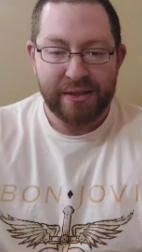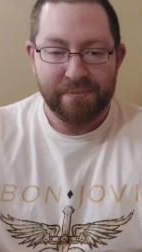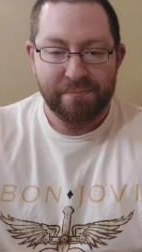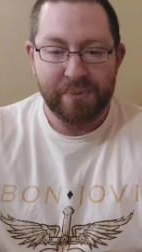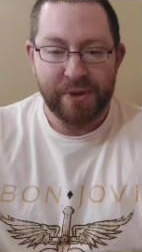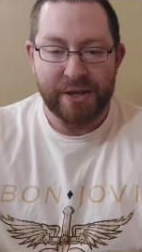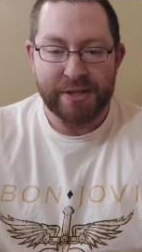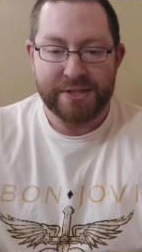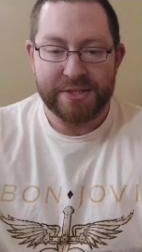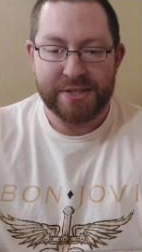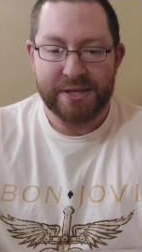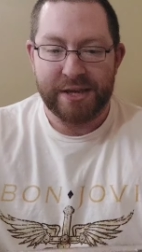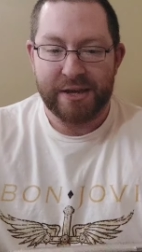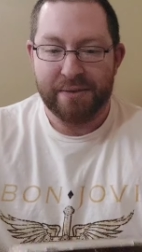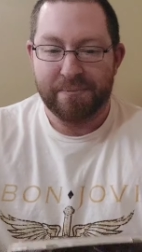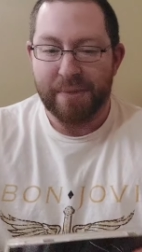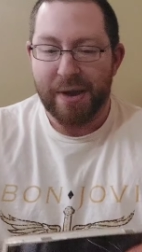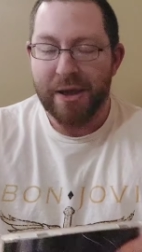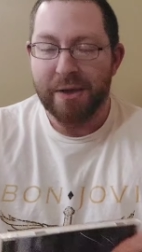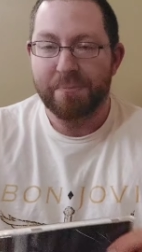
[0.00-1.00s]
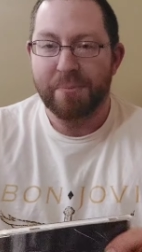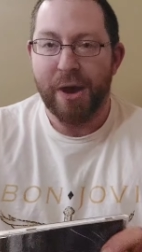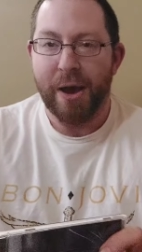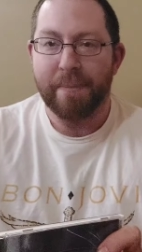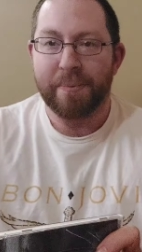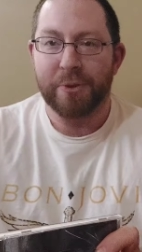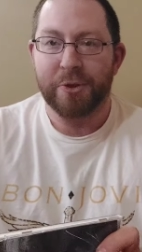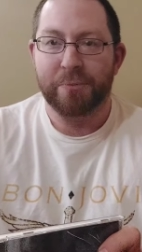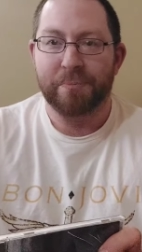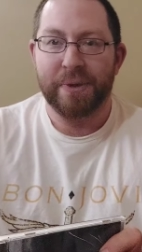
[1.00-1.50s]
But uh, my
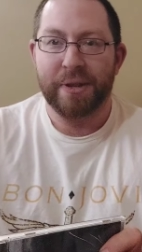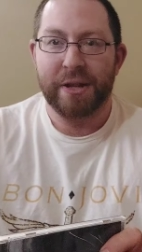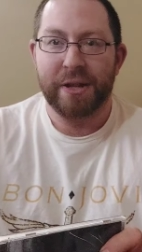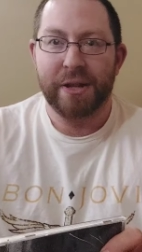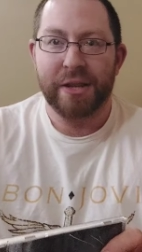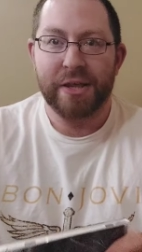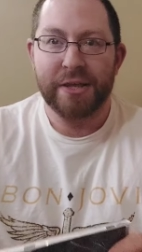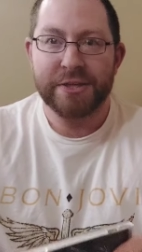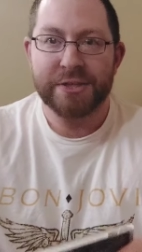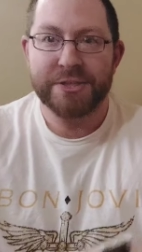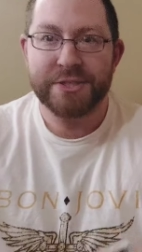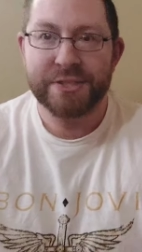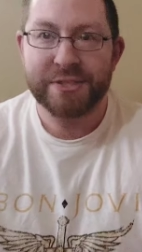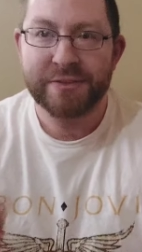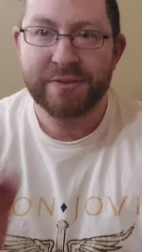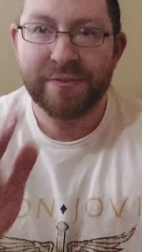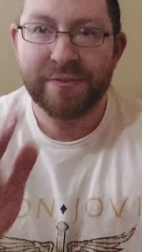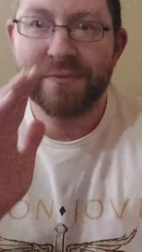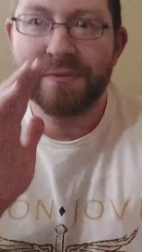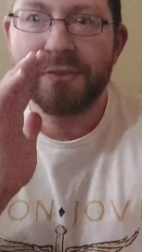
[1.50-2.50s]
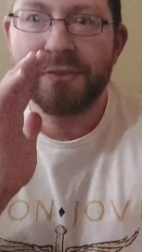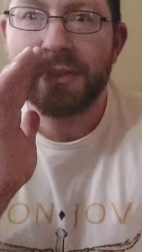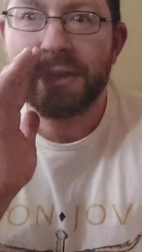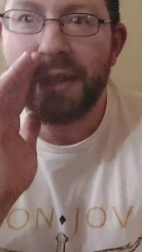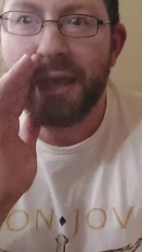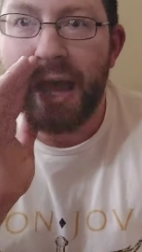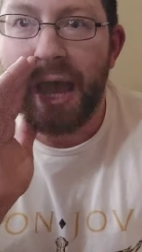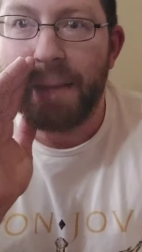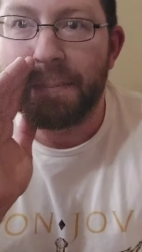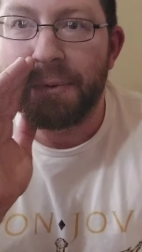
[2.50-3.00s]
unpopular opinion is
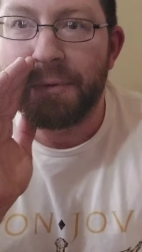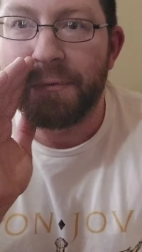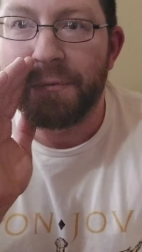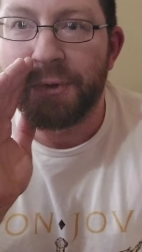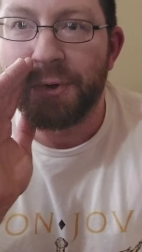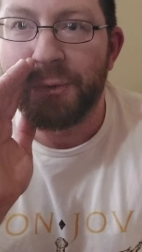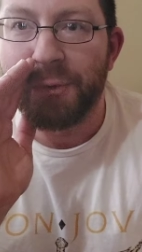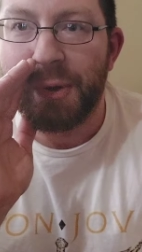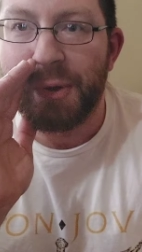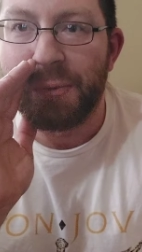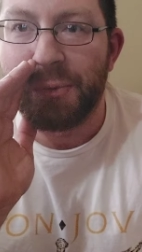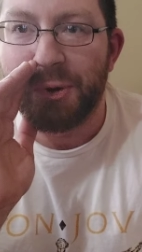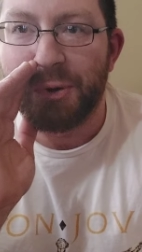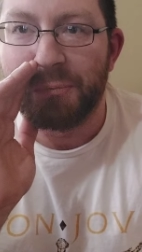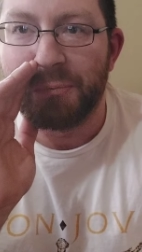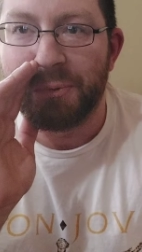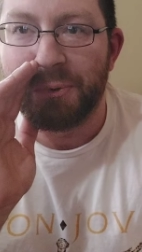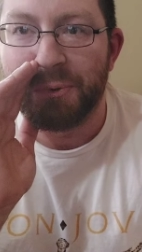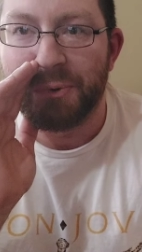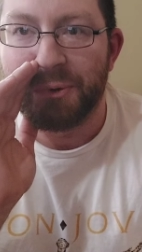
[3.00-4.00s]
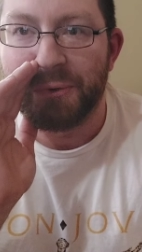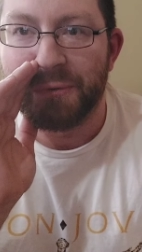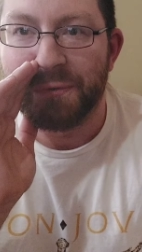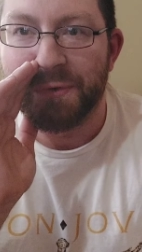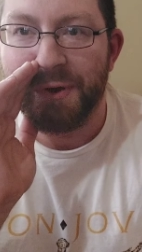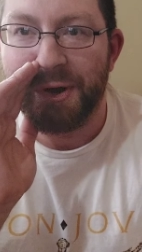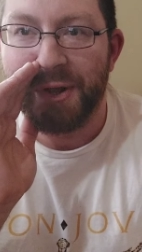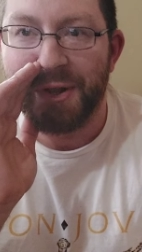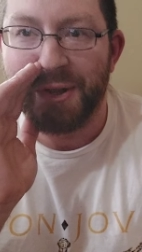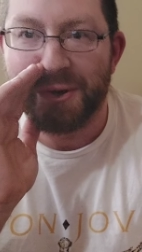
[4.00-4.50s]
I prefer We Weren't Born to
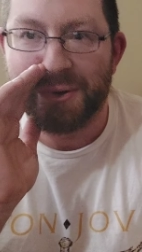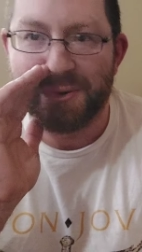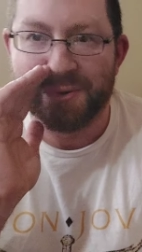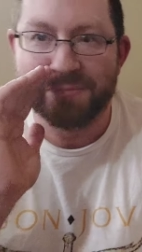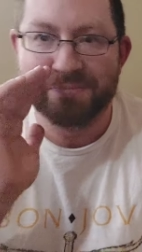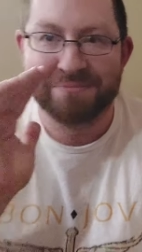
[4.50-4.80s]
Follow.